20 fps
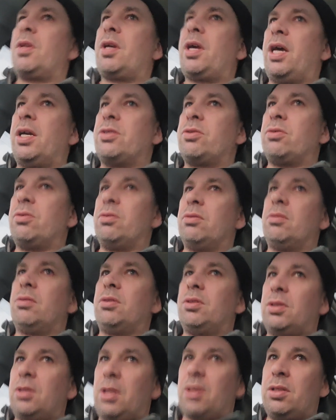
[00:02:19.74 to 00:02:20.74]
Okay, so
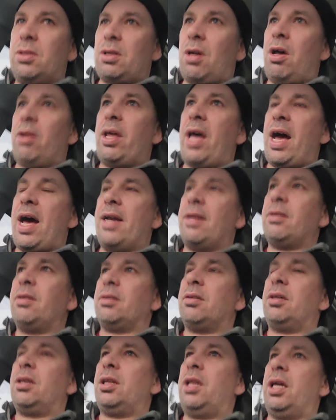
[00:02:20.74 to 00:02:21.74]
there's all that,
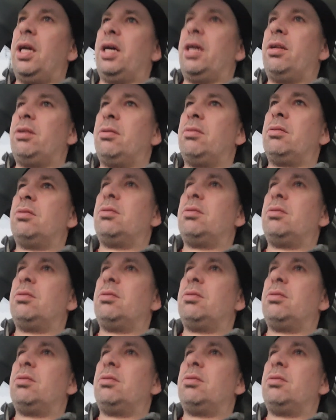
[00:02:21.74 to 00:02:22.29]
and then,